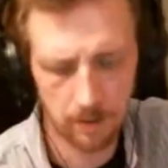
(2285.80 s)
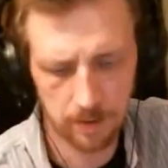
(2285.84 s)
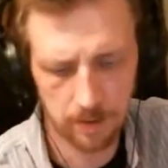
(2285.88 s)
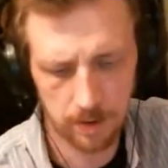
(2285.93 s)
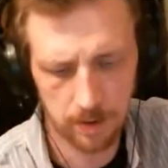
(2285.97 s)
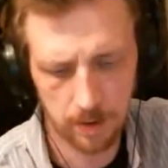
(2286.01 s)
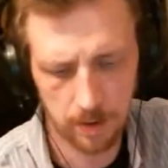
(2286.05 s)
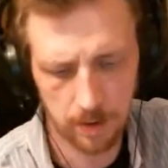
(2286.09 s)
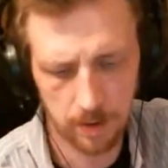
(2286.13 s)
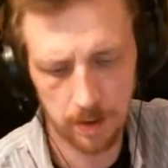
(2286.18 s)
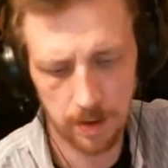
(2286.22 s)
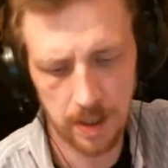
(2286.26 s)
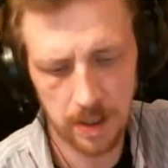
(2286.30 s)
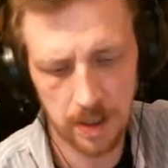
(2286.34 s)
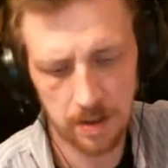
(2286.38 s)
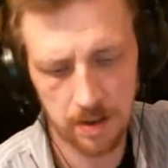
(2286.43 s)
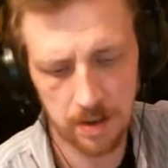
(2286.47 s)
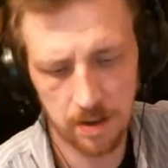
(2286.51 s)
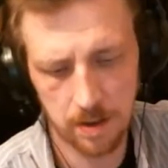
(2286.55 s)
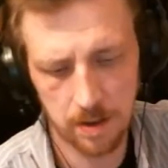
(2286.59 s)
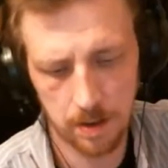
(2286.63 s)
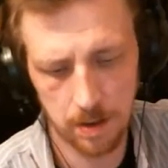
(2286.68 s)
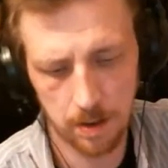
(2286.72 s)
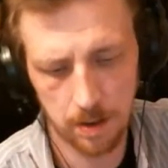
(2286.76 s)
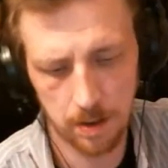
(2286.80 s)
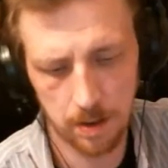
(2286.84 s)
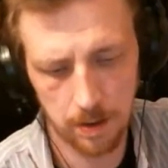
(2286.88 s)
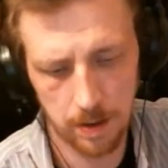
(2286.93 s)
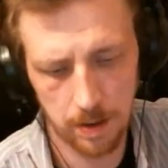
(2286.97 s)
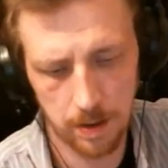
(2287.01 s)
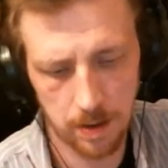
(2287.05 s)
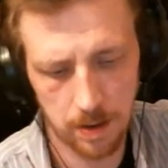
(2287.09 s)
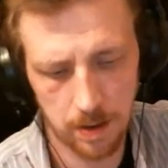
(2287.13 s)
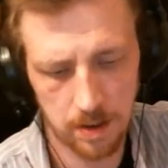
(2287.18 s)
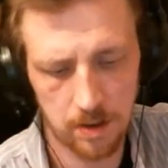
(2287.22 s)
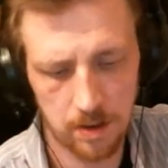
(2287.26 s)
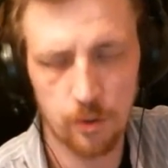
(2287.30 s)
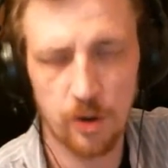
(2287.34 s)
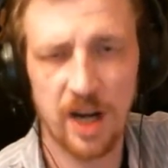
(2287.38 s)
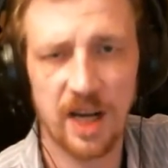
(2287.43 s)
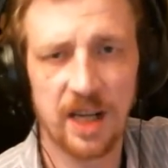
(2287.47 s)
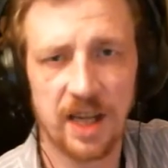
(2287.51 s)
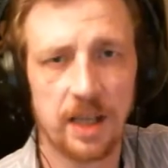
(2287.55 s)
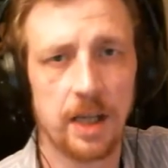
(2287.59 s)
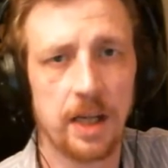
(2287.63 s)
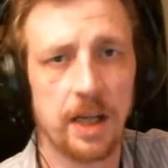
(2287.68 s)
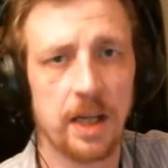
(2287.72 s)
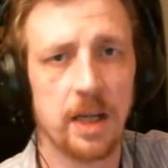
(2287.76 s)
these
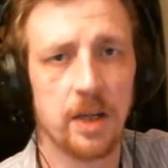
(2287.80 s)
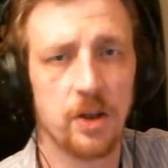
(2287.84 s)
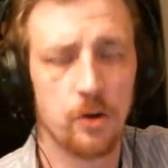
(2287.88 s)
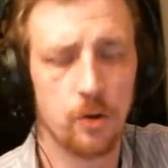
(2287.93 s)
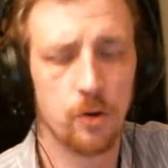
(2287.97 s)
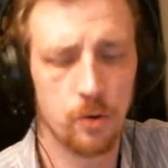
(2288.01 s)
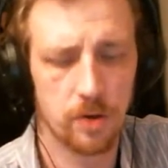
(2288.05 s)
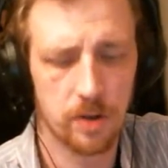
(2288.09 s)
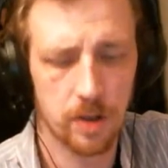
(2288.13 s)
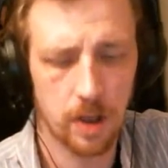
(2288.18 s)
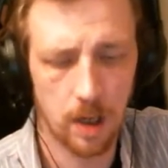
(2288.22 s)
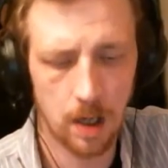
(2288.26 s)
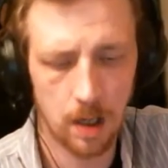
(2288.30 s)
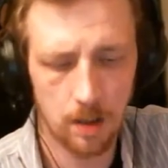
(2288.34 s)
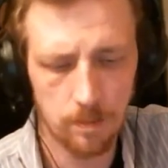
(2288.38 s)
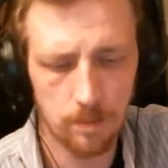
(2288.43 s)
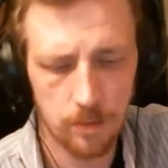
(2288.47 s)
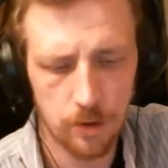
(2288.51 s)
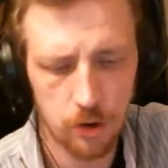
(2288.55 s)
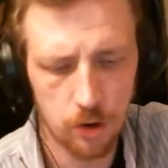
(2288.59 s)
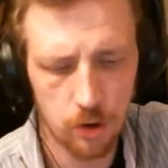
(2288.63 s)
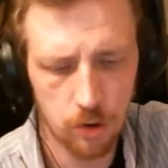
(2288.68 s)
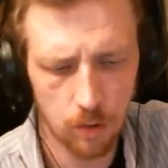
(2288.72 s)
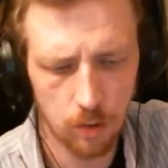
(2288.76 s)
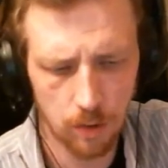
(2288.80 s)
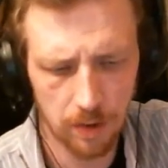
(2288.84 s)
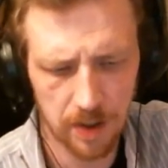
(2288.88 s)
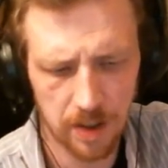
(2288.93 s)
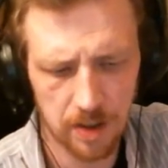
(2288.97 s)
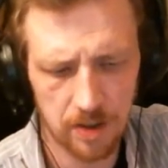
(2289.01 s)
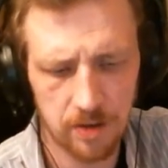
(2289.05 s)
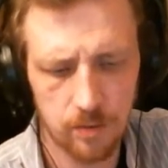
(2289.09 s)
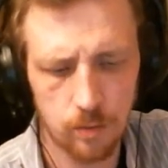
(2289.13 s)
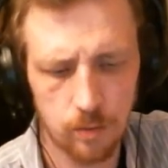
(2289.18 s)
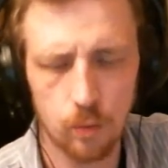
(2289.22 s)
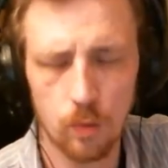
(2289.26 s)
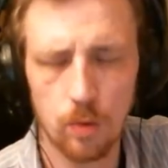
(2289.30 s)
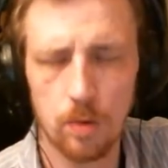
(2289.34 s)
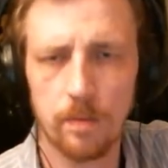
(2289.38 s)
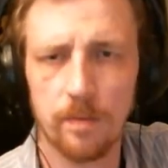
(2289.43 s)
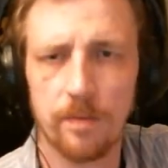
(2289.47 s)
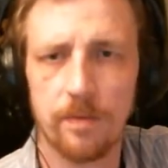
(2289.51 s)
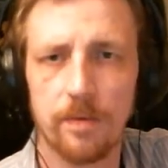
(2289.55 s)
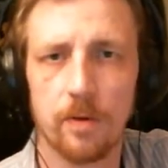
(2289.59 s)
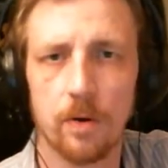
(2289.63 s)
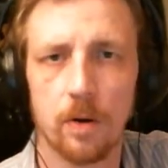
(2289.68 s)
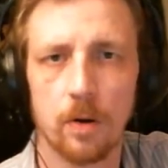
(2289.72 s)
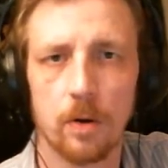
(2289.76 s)
tracking issues, I'm sure there's
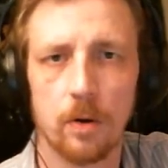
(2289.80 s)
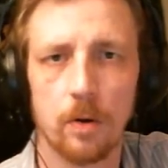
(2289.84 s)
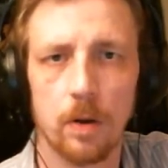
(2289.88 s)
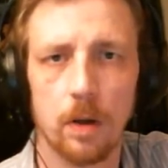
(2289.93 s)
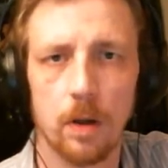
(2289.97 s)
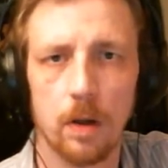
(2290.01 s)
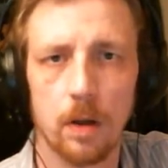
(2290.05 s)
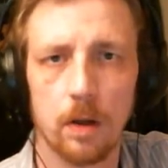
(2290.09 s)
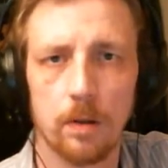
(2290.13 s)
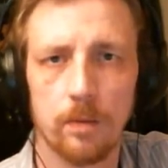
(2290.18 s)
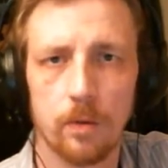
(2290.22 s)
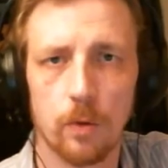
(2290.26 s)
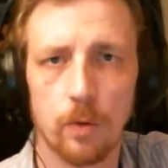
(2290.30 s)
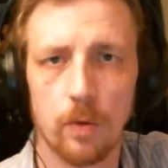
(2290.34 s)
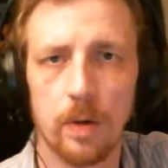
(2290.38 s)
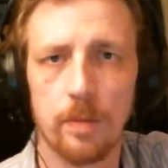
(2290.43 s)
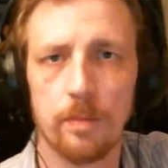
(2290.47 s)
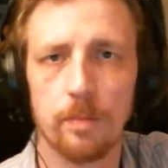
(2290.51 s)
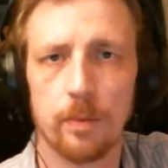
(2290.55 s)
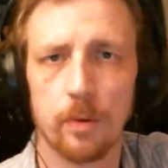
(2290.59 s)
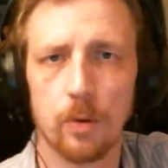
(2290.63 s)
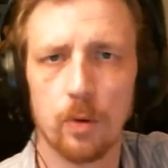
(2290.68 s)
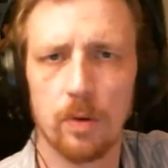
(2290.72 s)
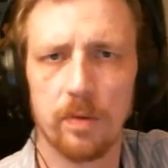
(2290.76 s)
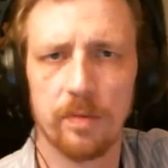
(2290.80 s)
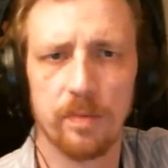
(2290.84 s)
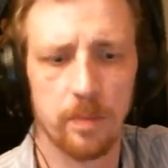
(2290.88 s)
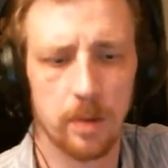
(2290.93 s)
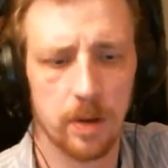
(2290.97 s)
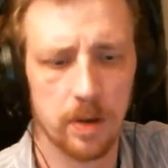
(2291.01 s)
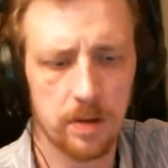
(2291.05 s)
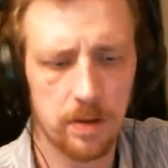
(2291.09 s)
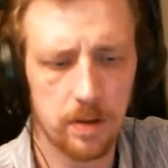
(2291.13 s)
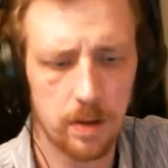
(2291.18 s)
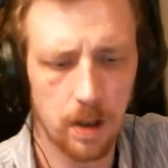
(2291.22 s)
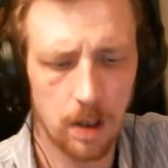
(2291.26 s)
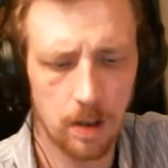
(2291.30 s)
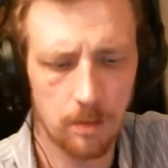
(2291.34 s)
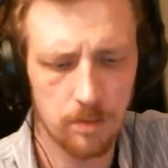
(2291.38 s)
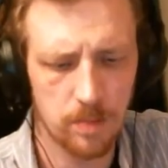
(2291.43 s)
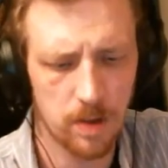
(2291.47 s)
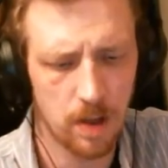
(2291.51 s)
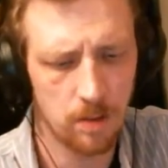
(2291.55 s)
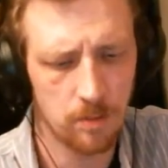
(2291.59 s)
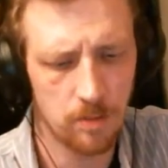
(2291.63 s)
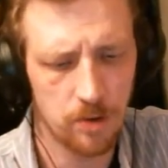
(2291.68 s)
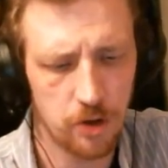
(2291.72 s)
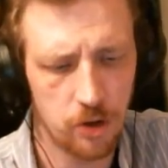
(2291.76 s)
room for improvement.
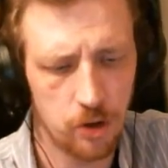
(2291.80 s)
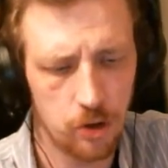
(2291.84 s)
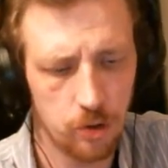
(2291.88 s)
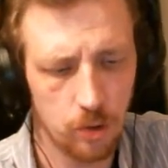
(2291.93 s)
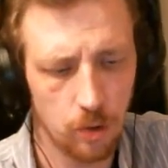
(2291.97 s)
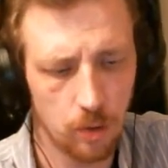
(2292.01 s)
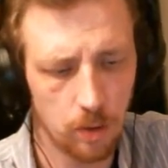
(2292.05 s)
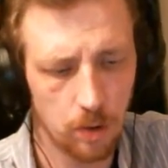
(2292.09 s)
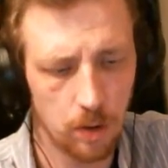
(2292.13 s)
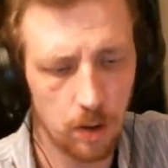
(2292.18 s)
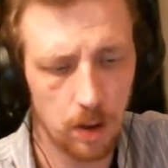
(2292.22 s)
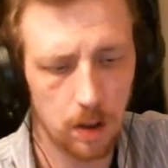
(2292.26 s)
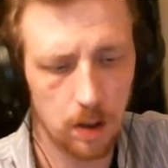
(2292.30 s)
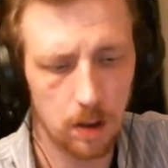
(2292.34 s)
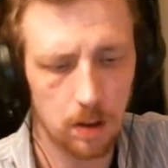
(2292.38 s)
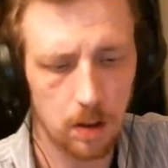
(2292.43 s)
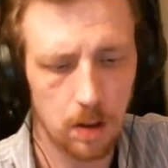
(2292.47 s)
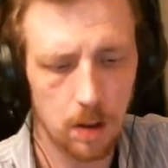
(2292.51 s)
I'm sure